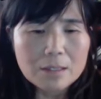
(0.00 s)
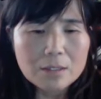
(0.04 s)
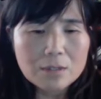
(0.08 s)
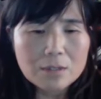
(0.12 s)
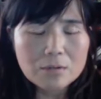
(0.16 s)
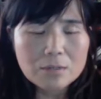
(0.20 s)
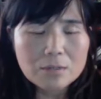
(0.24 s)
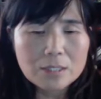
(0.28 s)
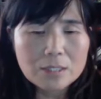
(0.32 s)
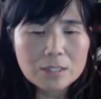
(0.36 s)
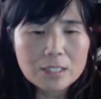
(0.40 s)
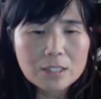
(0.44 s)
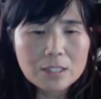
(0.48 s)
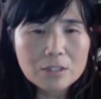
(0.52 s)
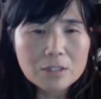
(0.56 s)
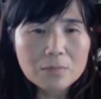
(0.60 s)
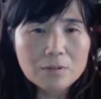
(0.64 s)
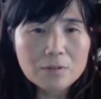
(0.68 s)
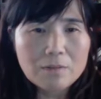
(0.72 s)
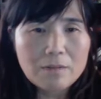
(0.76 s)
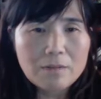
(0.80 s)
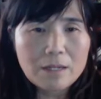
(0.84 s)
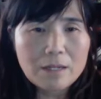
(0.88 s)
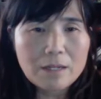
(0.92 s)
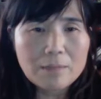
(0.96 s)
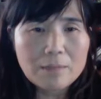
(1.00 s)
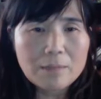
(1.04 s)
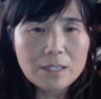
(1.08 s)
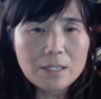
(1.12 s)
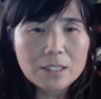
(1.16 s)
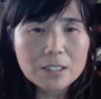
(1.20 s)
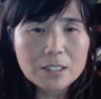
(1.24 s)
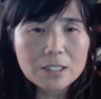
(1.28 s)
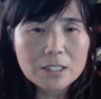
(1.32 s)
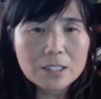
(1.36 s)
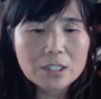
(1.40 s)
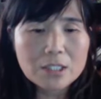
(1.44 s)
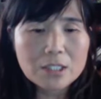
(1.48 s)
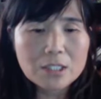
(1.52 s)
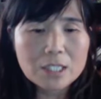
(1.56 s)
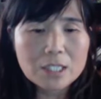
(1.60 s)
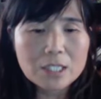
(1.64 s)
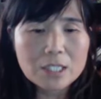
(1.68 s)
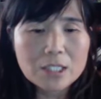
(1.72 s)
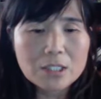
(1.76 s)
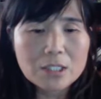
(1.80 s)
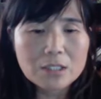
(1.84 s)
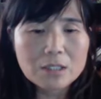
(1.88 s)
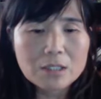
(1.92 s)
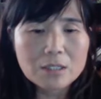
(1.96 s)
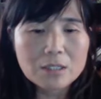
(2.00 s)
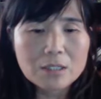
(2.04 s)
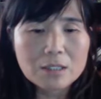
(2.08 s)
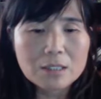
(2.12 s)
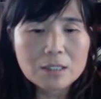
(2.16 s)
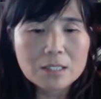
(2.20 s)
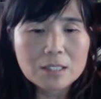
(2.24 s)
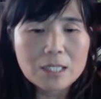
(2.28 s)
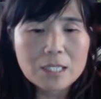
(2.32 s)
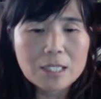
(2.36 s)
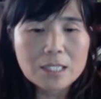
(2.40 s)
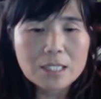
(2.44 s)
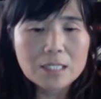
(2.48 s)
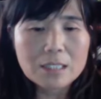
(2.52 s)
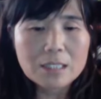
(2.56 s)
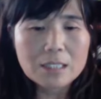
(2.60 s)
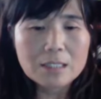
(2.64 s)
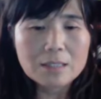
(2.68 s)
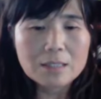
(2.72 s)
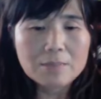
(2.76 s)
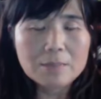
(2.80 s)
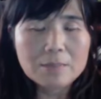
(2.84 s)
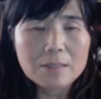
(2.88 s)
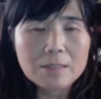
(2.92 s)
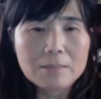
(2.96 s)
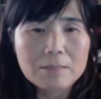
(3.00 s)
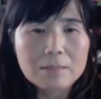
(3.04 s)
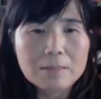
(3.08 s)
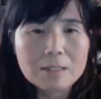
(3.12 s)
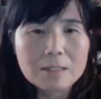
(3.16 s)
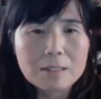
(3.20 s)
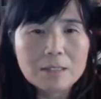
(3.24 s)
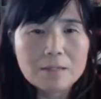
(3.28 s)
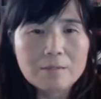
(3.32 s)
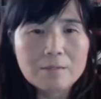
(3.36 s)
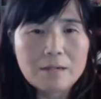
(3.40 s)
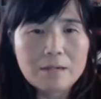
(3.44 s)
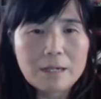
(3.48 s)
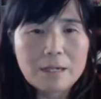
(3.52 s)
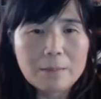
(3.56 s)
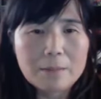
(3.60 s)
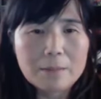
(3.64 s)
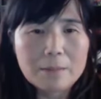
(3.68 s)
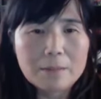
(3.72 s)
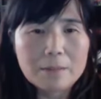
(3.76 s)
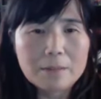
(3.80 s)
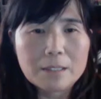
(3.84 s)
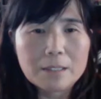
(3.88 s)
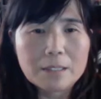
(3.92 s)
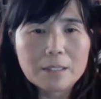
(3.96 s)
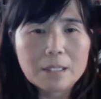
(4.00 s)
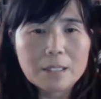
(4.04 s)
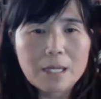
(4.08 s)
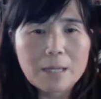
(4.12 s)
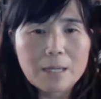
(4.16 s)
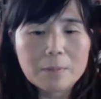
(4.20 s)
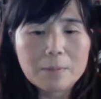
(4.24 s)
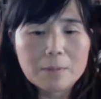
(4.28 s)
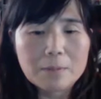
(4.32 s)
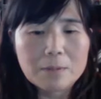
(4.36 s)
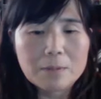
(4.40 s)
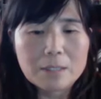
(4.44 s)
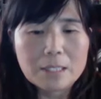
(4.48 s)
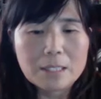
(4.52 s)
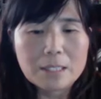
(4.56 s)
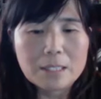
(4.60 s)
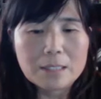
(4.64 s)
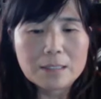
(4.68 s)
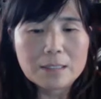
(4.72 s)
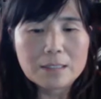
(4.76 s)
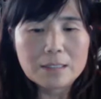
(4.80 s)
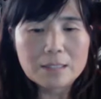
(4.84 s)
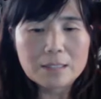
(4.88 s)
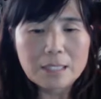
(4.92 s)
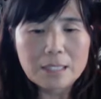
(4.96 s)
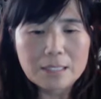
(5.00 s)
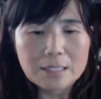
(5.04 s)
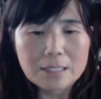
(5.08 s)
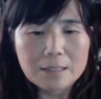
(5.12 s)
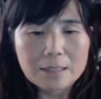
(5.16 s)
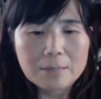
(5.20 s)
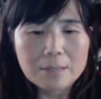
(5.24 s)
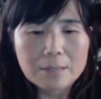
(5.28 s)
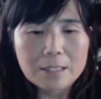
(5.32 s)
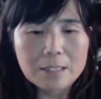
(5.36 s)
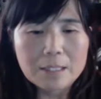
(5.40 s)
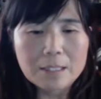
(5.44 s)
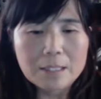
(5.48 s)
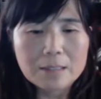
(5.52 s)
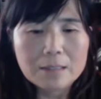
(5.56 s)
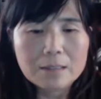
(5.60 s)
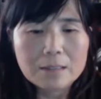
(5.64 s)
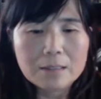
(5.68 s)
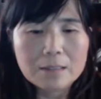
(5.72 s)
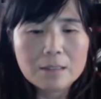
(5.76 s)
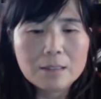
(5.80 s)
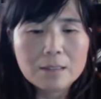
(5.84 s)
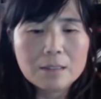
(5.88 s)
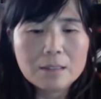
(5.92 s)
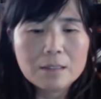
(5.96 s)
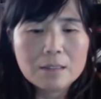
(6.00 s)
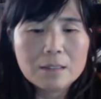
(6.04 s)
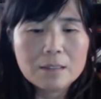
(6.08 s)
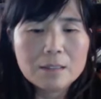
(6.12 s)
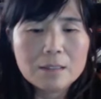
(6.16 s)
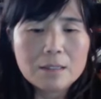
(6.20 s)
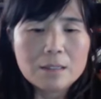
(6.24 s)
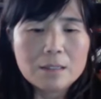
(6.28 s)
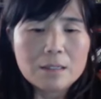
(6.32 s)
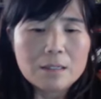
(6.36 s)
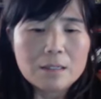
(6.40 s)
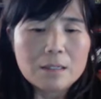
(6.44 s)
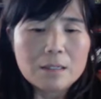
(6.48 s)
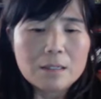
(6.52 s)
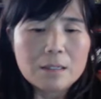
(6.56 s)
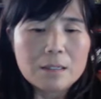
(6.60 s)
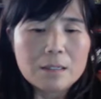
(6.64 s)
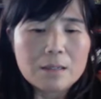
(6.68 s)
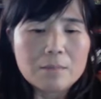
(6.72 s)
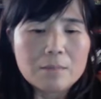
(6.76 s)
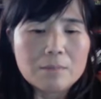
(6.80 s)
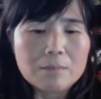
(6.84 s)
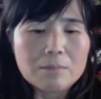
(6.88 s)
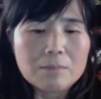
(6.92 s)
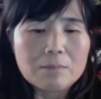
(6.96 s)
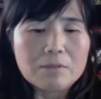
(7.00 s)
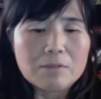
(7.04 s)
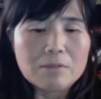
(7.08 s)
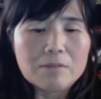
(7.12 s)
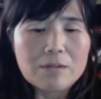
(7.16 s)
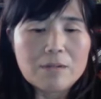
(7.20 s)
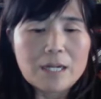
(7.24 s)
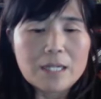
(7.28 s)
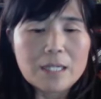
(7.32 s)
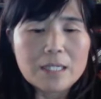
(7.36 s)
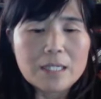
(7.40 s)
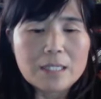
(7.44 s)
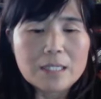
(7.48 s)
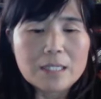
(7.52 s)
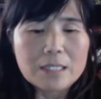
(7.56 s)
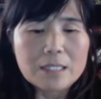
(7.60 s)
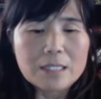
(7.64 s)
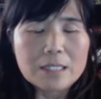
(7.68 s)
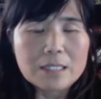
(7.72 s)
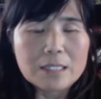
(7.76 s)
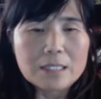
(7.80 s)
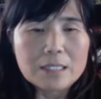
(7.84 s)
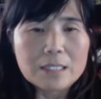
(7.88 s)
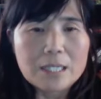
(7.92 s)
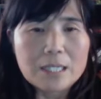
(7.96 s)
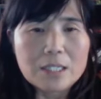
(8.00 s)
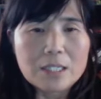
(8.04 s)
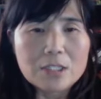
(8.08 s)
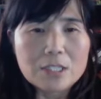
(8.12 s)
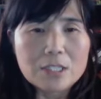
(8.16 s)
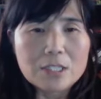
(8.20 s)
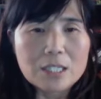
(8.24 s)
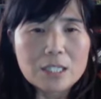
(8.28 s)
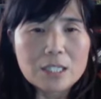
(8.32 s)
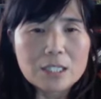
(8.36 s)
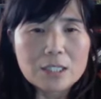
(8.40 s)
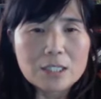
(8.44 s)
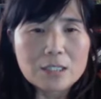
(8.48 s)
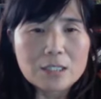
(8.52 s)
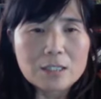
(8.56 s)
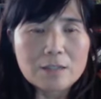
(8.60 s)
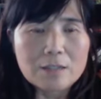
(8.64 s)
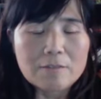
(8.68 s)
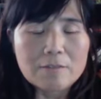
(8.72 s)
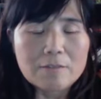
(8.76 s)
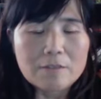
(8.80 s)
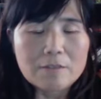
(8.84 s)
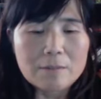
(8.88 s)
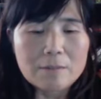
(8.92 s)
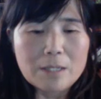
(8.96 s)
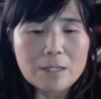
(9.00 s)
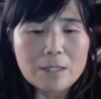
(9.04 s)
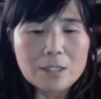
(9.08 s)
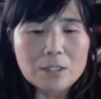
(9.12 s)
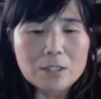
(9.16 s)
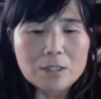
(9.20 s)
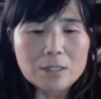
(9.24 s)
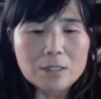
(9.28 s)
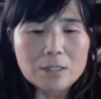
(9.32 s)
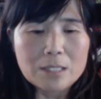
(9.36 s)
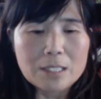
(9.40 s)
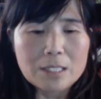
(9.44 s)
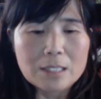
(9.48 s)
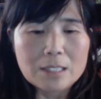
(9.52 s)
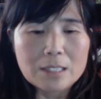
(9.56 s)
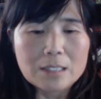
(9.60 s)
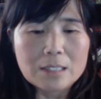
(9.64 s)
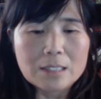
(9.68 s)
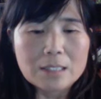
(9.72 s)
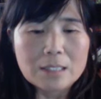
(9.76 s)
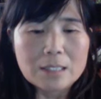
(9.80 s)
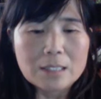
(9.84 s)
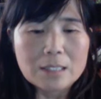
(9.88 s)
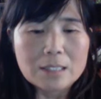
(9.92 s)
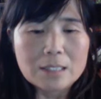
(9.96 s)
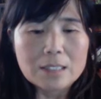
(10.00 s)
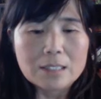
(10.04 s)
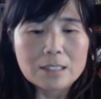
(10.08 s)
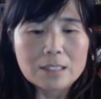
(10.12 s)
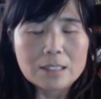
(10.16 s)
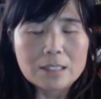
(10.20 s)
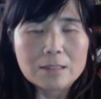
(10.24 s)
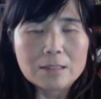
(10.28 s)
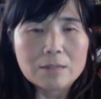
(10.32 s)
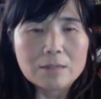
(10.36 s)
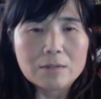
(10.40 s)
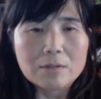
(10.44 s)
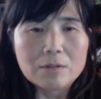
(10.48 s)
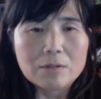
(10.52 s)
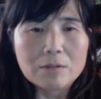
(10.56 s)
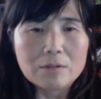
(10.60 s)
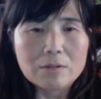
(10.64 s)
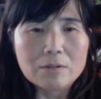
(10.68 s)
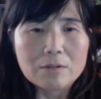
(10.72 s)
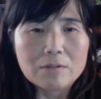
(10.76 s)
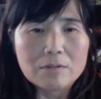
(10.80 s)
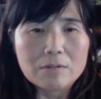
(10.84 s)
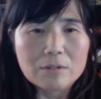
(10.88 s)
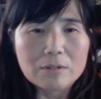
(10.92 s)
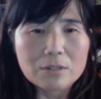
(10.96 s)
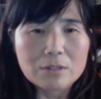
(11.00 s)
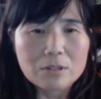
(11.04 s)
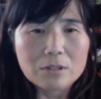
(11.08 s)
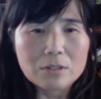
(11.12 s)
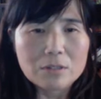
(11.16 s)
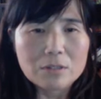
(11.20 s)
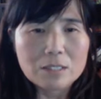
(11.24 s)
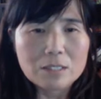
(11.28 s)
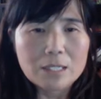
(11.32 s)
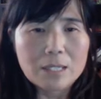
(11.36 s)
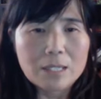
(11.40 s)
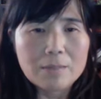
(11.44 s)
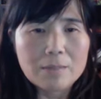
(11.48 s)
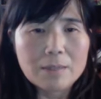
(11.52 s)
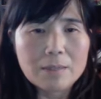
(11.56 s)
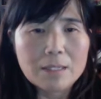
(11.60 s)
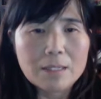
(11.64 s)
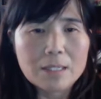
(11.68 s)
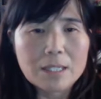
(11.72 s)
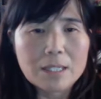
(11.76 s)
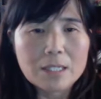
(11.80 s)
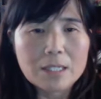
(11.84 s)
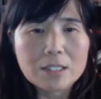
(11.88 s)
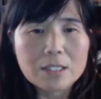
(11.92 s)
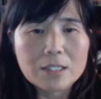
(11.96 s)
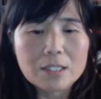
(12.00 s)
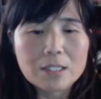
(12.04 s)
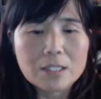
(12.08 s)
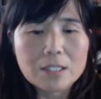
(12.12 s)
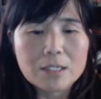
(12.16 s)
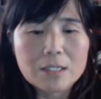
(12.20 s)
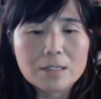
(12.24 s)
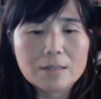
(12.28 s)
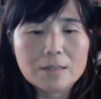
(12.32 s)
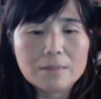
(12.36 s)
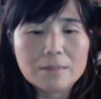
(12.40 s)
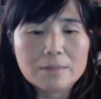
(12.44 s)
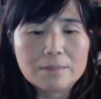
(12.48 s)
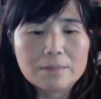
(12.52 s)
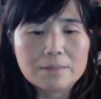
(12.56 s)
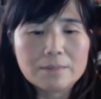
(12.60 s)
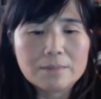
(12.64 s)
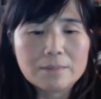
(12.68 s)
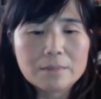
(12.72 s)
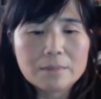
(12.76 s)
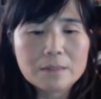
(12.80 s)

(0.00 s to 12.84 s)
You would need to provide patient education on signs and symptoms of hyper and hypoglycemia. Provide insulin education if the patient needs insulin, or refer to a diabetic educator.